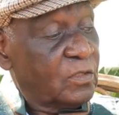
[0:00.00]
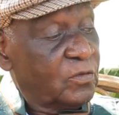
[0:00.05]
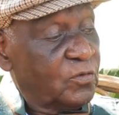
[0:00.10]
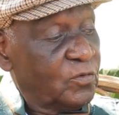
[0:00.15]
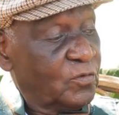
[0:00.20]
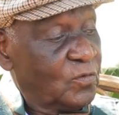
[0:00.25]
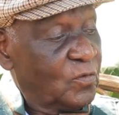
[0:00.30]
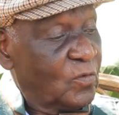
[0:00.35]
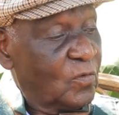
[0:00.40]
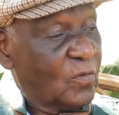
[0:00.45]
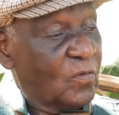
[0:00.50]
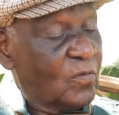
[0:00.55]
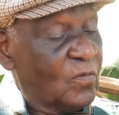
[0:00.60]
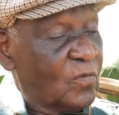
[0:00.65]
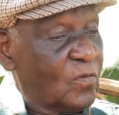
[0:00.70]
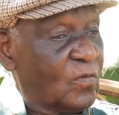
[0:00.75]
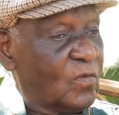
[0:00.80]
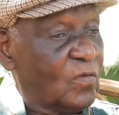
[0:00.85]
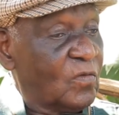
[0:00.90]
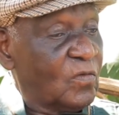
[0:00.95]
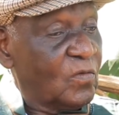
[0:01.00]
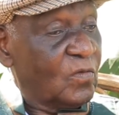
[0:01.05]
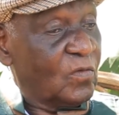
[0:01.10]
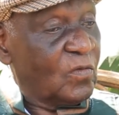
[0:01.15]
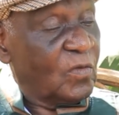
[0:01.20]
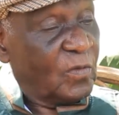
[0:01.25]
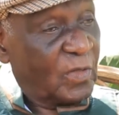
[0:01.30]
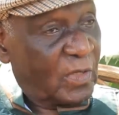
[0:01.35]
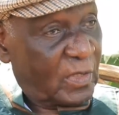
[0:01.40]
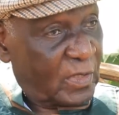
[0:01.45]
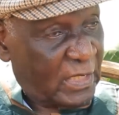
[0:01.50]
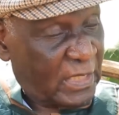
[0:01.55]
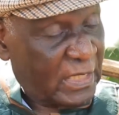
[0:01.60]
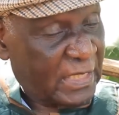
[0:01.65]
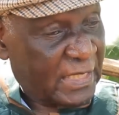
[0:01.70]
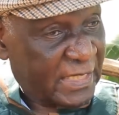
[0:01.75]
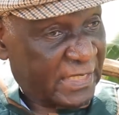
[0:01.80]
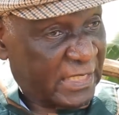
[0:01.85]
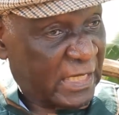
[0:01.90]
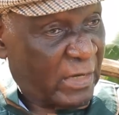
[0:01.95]
Do you know,
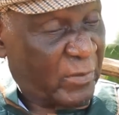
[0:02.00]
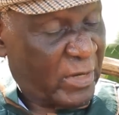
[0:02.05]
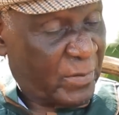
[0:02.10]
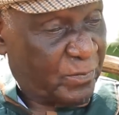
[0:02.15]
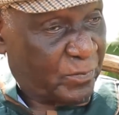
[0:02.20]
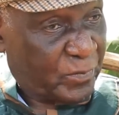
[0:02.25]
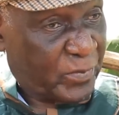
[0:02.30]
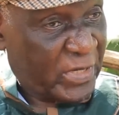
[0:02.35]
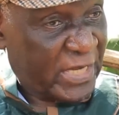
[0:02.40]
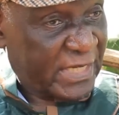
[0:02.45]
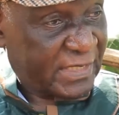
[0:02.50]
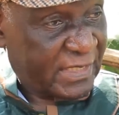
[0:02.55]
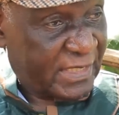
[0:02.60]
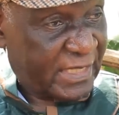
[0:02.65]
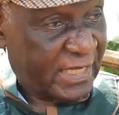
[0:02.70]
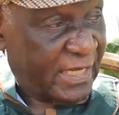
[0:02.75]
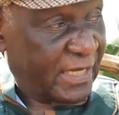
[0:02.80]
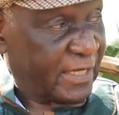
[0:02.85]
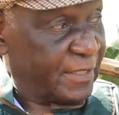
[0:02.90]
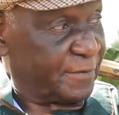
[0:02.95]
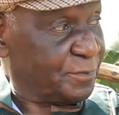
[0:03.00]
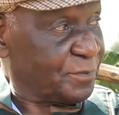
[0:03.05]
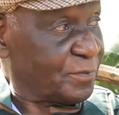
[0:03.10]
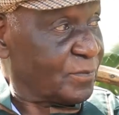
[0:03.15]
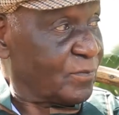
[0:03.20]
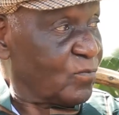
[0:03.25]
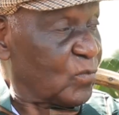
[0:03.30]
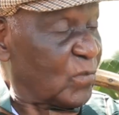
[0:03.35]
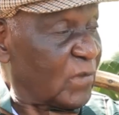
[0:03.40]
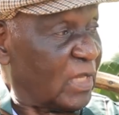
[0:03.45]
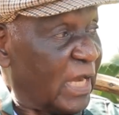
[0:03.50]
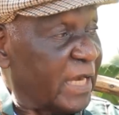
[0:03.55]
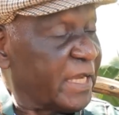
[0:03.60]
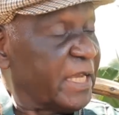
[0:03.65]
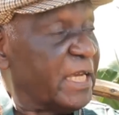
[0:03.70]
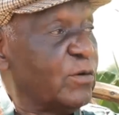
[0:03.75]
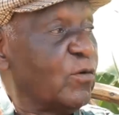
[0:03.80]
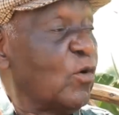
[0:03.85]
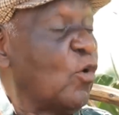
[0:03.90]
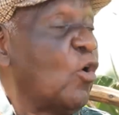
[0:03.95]
in the same place there,
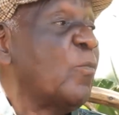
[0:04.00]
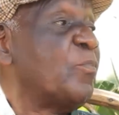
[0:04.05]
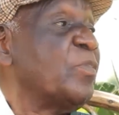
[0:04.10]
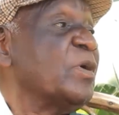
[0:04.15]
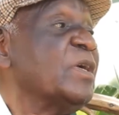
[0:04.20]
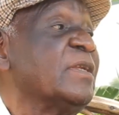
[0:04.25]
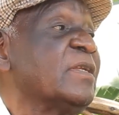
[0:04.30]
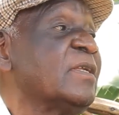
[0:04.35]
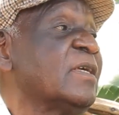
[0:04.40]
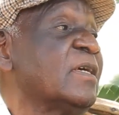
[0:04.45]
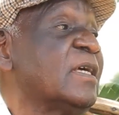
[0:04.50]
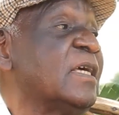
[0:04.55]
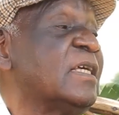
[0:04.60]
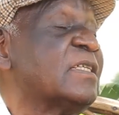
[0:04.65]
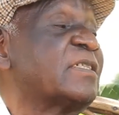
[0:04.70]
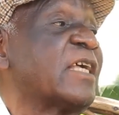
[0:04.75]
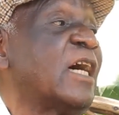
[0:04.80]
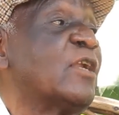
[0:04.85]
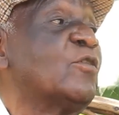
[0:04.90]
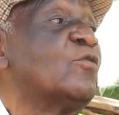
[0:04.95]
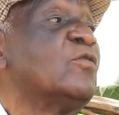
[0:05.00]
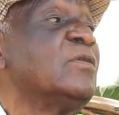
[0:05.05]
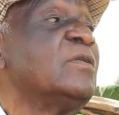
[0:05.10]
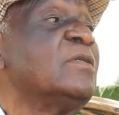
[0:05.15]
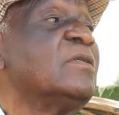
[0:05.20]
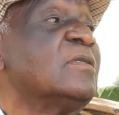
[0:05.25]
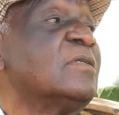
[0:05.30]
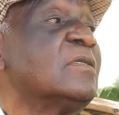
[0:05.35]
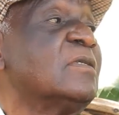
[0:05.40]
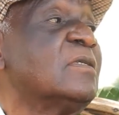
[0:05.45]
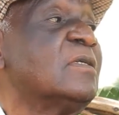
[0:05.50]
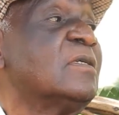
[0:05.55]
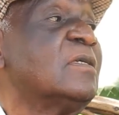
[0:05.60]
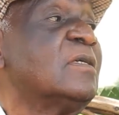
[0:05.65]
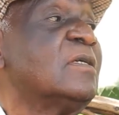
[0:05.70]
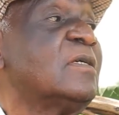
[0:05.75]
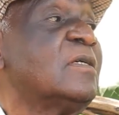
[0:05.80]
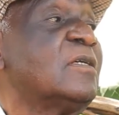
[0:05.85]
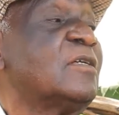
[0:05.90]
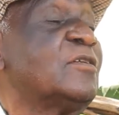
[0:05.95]
again we opened a saloon,
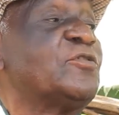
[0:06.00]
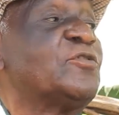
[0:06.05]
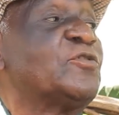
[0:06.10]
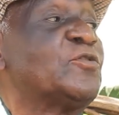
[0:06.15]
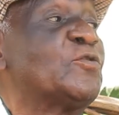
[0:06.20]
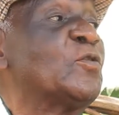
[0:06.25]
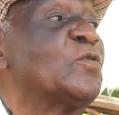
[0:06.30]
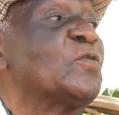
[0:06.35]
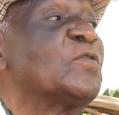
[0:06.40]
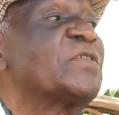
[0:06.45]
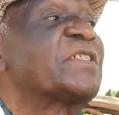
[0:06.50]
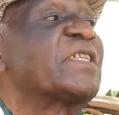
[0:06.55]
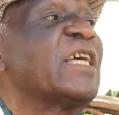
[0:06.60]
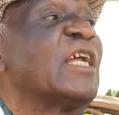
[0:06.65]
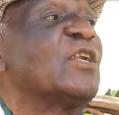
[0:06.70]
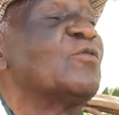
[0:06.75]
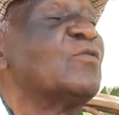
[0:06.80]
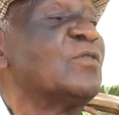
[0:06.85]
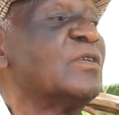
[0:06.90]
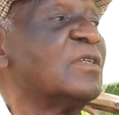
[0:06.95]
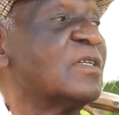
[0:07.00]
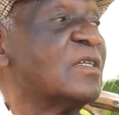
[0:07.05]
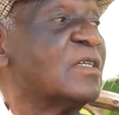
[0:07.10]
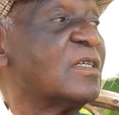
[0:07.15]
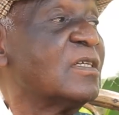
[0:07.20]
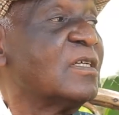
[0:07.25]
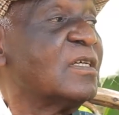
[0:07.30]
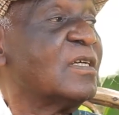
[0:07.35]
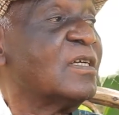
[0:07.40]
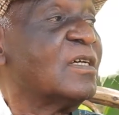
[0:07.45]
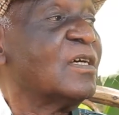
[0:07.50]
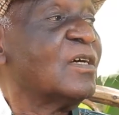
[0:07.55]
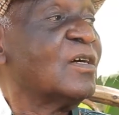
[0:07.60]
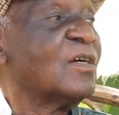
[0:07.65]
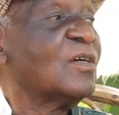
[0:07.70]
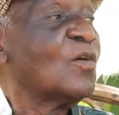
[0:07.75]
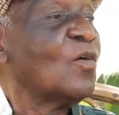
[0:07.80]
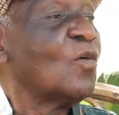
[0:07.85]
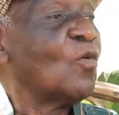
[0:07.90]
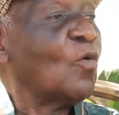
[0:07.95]
Zulu Saloon,
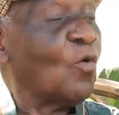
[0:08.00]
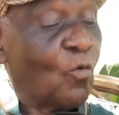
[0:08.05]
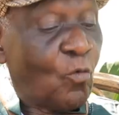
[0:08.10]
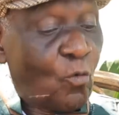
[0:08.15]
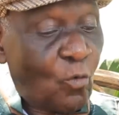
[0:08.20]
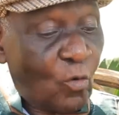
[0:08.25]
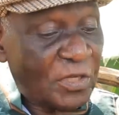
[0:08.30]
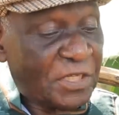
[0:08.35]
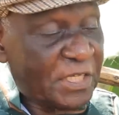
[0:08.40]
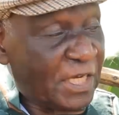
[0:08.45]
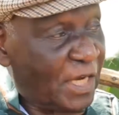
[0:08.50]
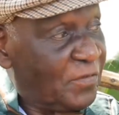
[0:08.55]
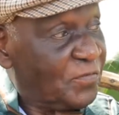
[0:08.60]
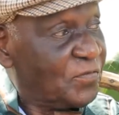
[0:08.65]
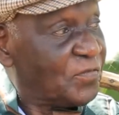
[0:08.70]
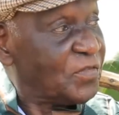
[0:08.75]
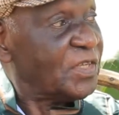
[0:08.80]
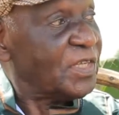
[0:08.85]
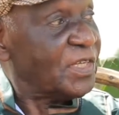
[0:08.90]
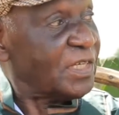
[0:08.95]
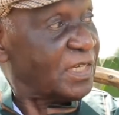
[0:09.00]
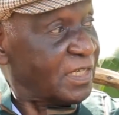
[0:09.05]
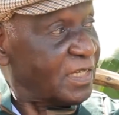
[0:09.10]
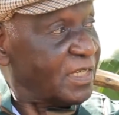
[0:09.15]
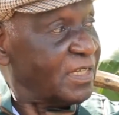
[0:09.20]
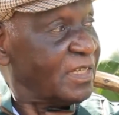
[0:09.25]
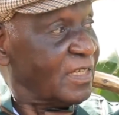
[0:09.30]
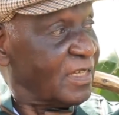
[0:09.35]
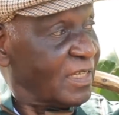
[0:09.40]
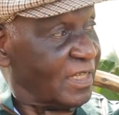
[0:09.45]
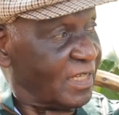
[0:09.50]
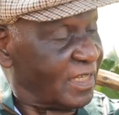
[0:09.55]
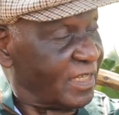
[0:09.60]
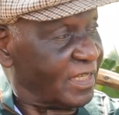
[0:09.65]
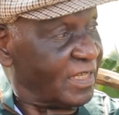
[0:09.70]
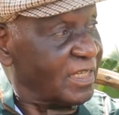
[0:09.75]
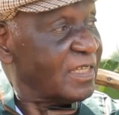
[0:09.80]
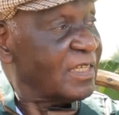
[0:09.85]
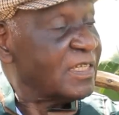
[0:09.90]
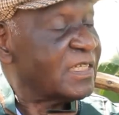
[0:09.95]
Okwochamviri,
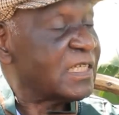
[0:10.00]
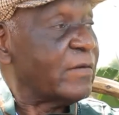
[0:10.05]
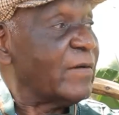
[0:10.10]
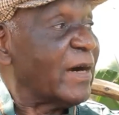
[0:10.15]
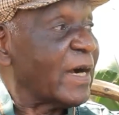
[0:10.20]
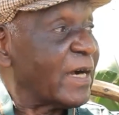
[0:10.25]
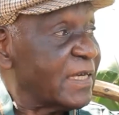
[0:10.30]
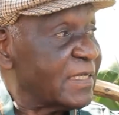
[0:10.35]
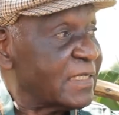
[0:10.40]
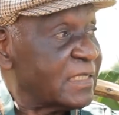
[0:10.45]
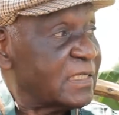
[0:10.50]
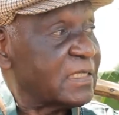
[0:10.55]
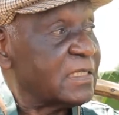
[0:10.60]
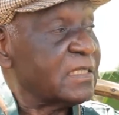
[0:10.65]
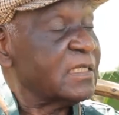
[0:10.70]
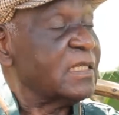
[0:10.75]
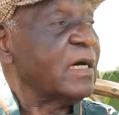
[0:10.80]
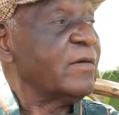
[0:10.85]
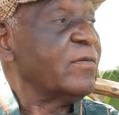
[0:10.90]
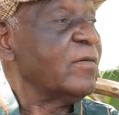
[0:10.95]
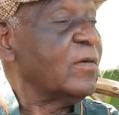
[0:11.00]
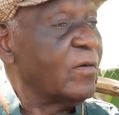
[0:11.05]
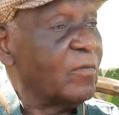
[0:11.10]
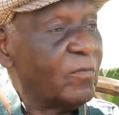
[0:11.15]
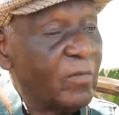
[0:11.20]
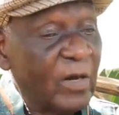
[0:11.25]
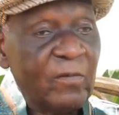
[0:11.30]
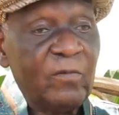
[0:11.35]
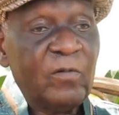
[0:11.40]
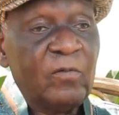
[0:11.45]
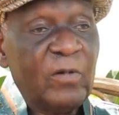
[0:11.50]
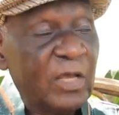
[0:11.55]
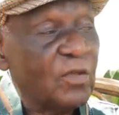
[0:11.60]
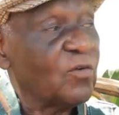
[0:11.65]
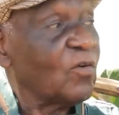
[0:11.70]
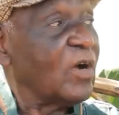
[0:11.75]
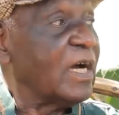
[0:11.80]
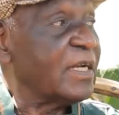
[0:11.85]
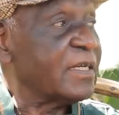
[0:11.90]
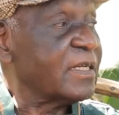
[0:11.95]
Zabakazi by
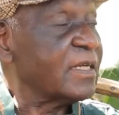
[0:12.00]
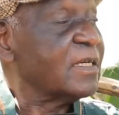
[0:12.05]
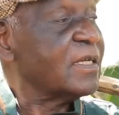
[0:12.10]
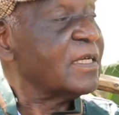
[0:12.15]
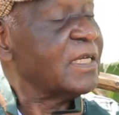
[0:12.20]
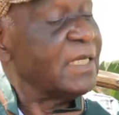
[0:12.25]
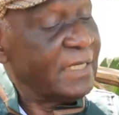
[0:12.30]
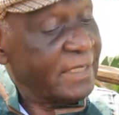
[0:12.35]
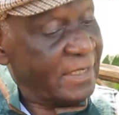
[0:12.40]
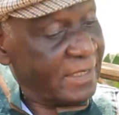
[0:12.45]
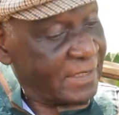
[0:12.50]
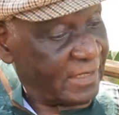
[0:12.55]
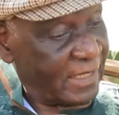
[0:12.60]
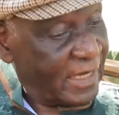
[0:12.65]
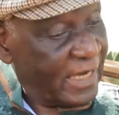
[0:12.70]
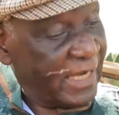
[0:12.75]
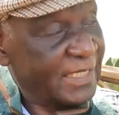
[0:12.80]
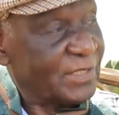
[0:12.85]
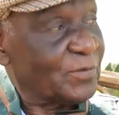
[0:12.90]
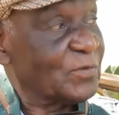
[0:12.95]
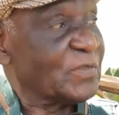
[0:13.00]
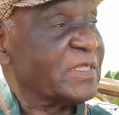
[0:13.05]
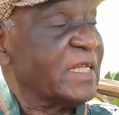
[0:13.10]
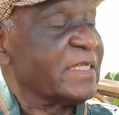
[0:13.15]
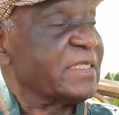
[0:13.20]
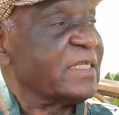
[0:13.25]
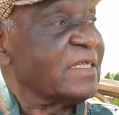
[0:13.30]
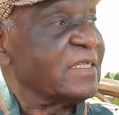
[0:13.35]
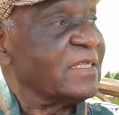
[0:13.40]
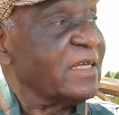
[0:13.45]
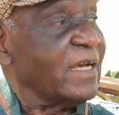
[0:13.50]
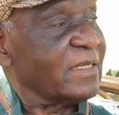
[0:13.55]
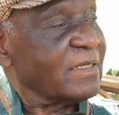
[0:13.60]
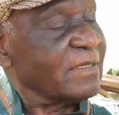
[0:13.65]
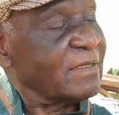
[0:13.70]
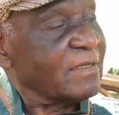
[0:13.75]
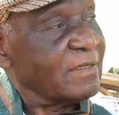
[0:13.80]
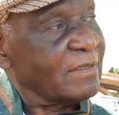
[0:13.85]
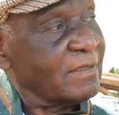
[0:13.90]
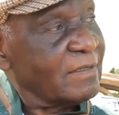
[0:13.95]
Uganda. Yeah. It is us who started that.
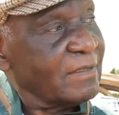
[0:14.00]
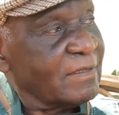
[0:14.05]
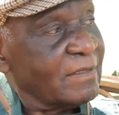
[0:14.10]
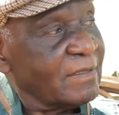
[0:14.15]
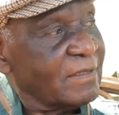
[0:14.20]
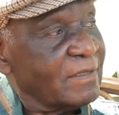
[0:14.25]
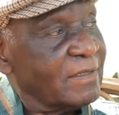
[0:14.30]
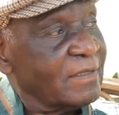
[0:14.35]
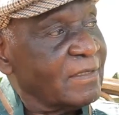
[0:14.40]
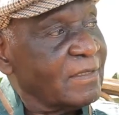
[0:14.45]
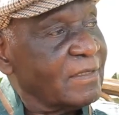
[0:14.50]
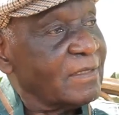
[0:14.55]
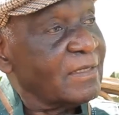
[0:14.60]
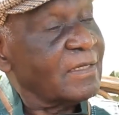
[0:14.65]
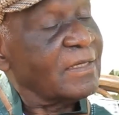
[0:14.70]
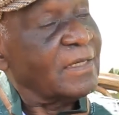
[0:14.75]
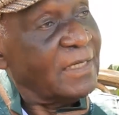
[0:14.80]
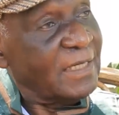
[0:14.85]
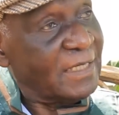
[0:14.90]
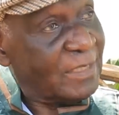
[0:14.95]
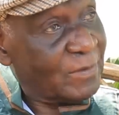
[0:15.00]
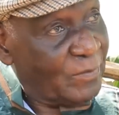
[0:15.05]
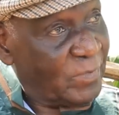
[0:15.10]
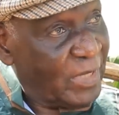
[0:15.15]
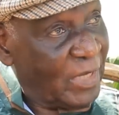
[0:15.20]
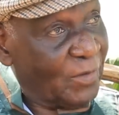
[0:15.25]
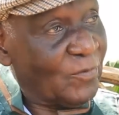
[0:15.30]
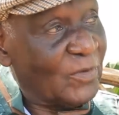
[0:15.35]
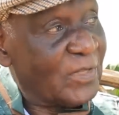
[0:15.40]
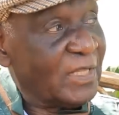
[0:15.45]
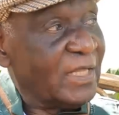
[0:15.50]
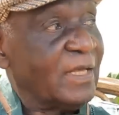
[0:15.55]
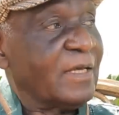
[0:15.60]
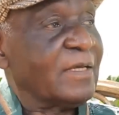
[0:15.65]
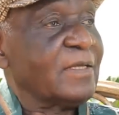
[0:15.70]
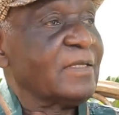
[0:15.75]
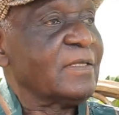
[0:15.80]
In Menko there.